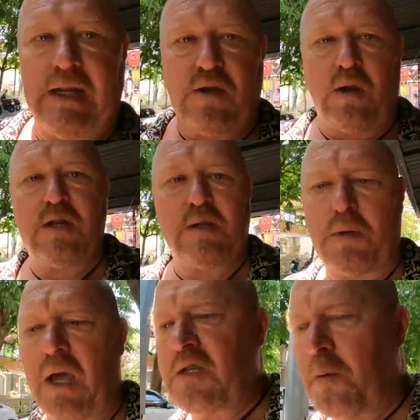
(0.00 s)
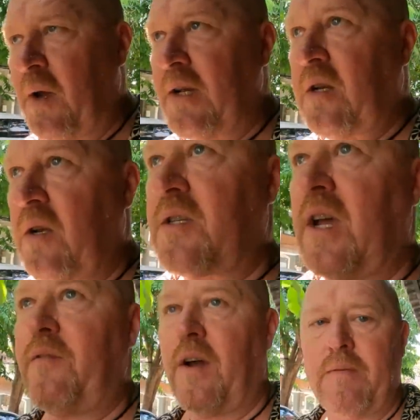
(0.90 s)
that's good because it keeps the place a lot
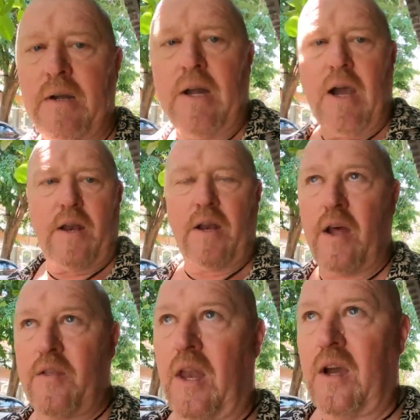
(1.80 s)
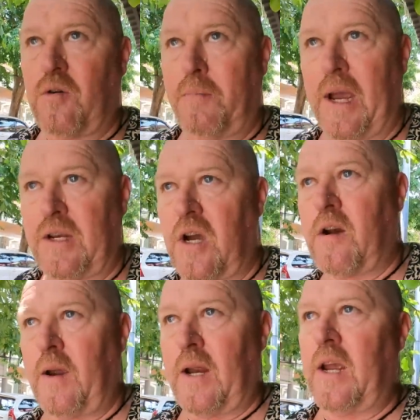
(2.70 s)
safer. And I know the local banjo
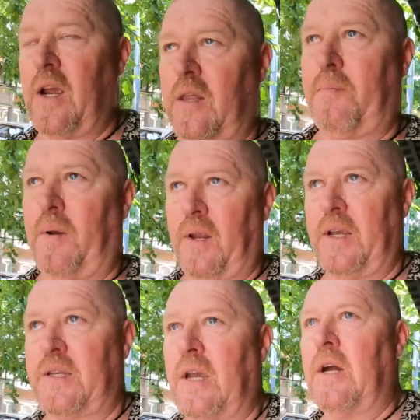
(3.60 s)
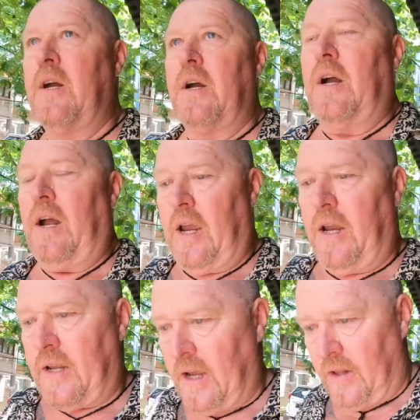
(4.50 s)
around here, the police
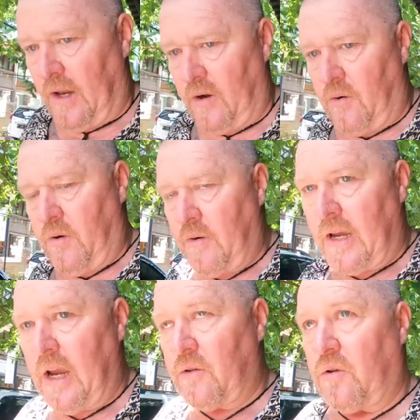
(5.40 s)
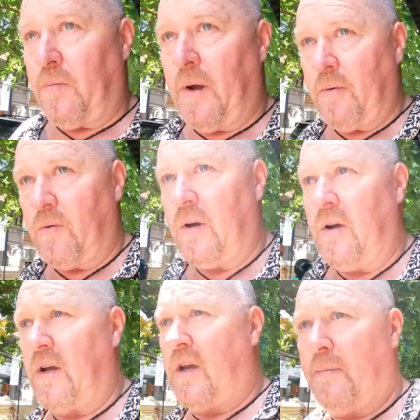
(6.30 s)
and the local council people
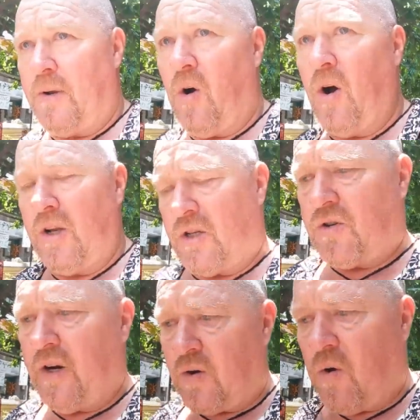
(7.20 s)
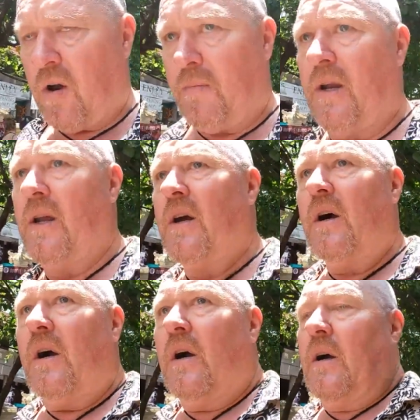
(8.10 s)
keep an eye on this street quite a bit,
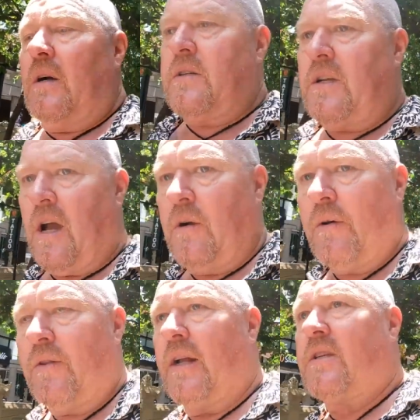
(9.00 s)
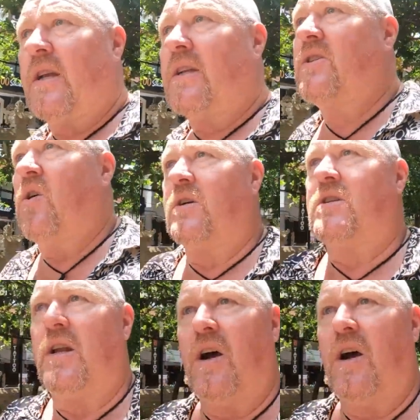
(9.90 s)
so it's nice to